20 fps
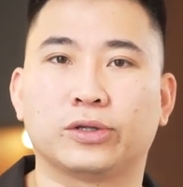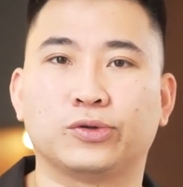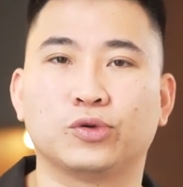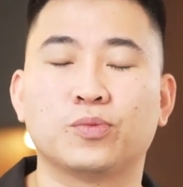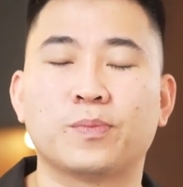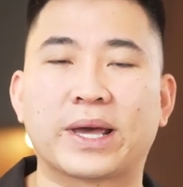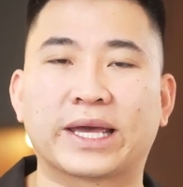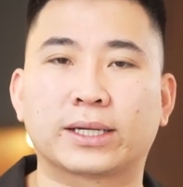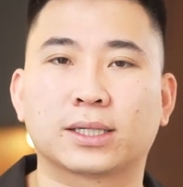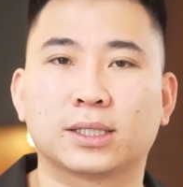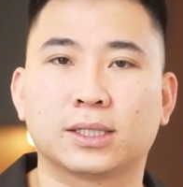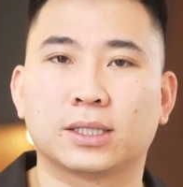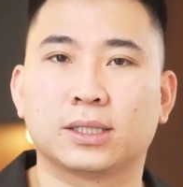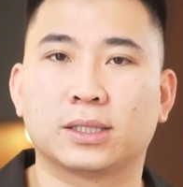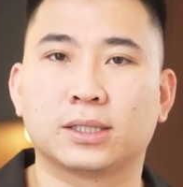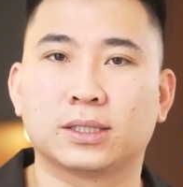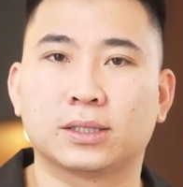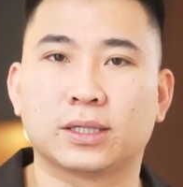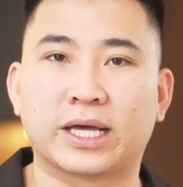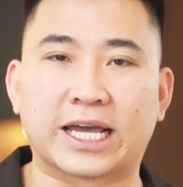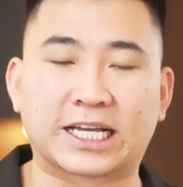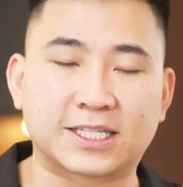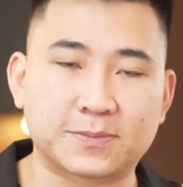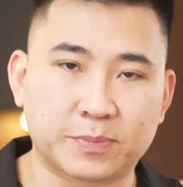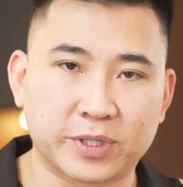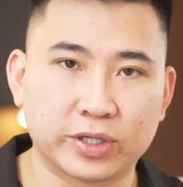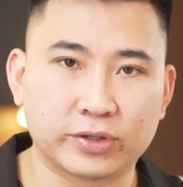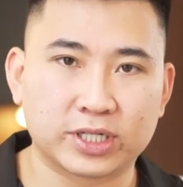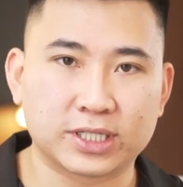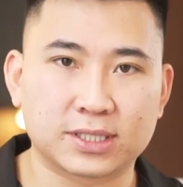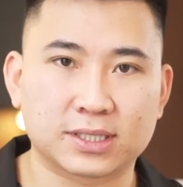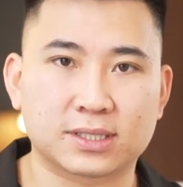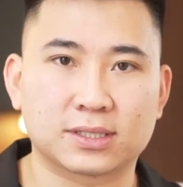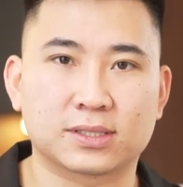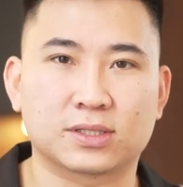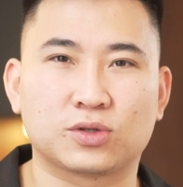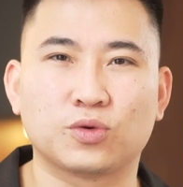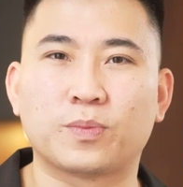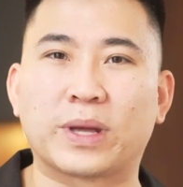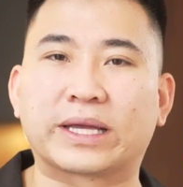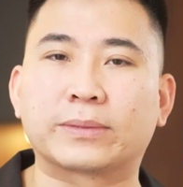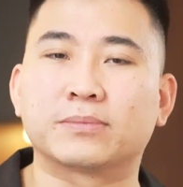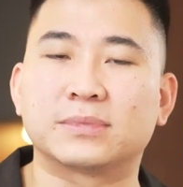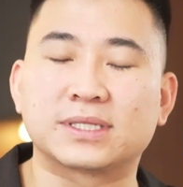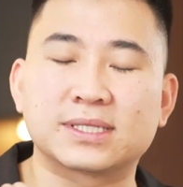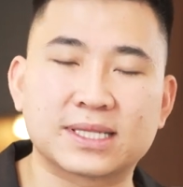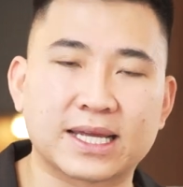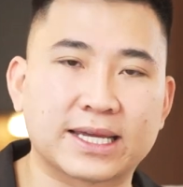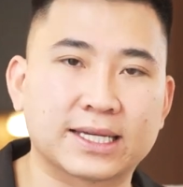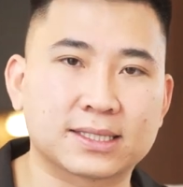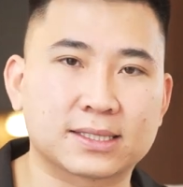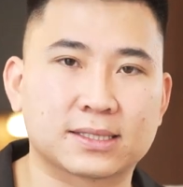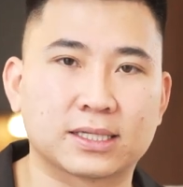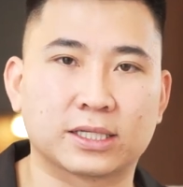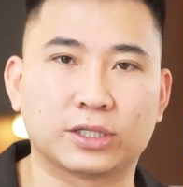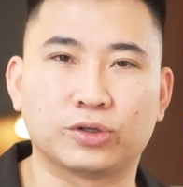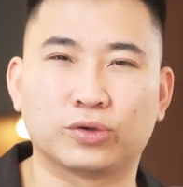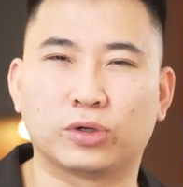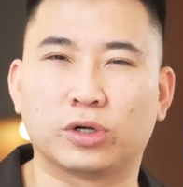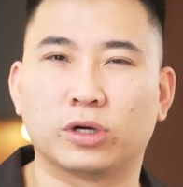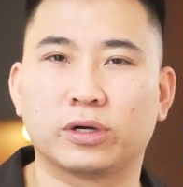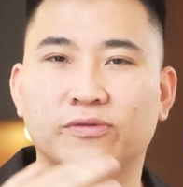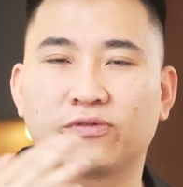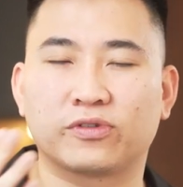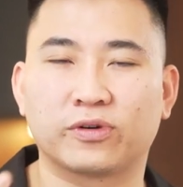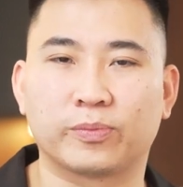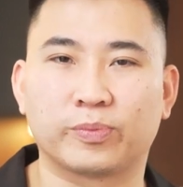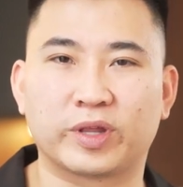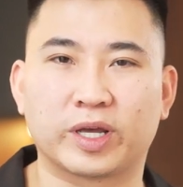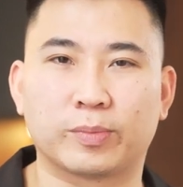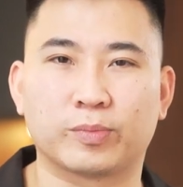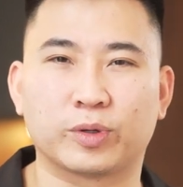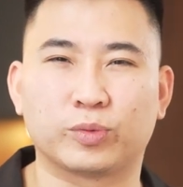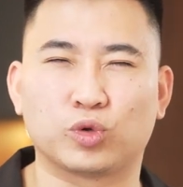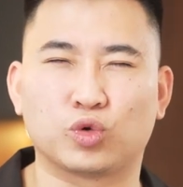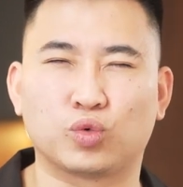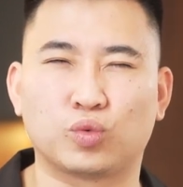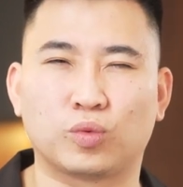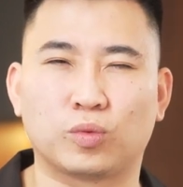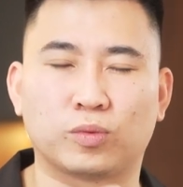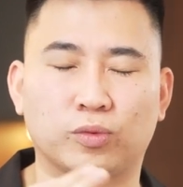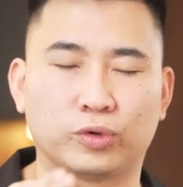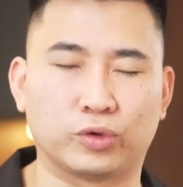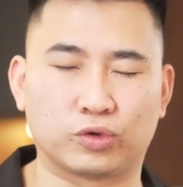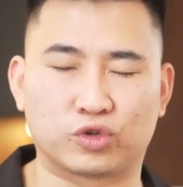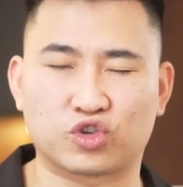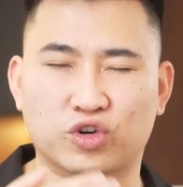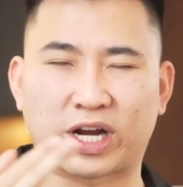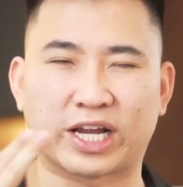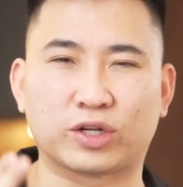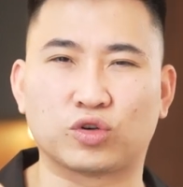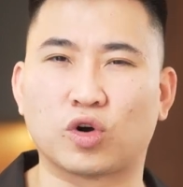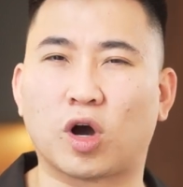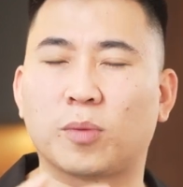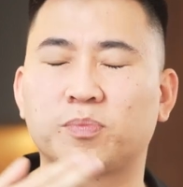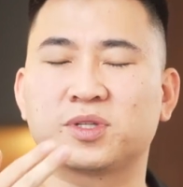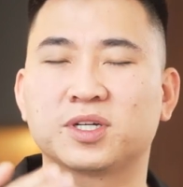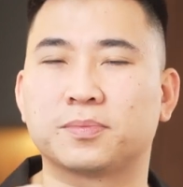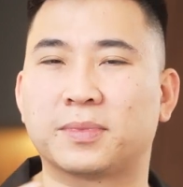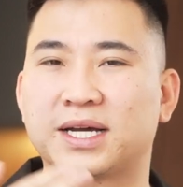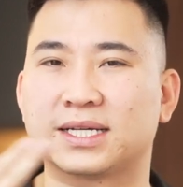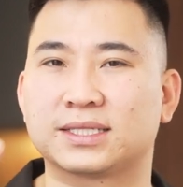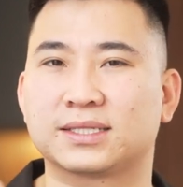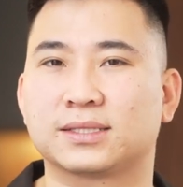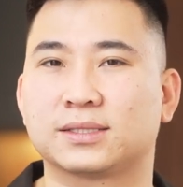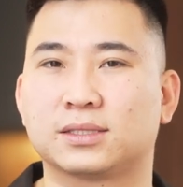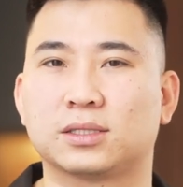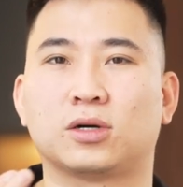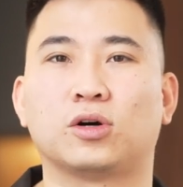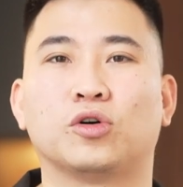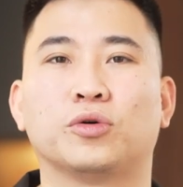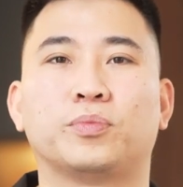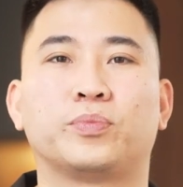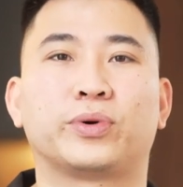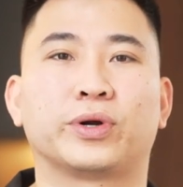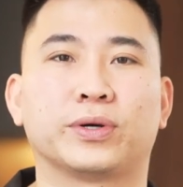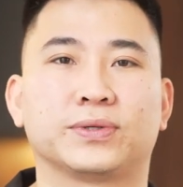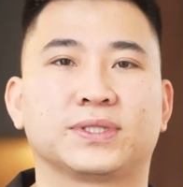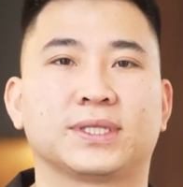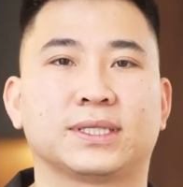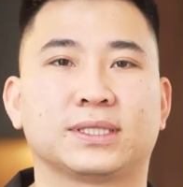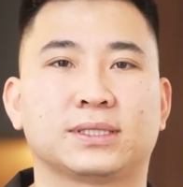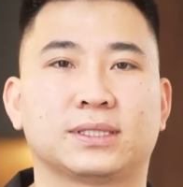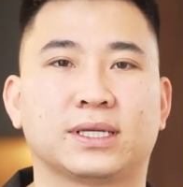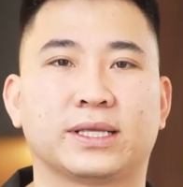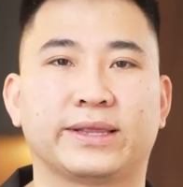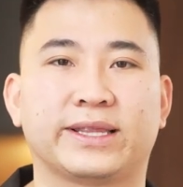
you make experiences, you make mistakes, and you learn from them, and you try to optimize the whole process.